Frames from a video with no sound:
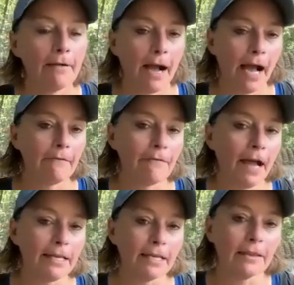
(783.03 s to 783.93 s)
I'm
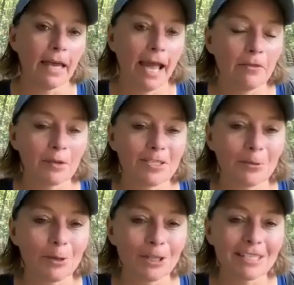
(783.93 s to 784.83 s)
finding the athletes
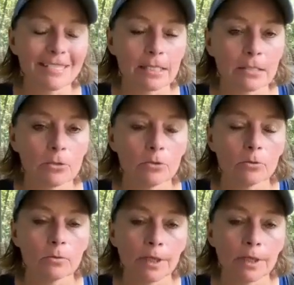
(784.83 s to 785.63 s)
that really listen to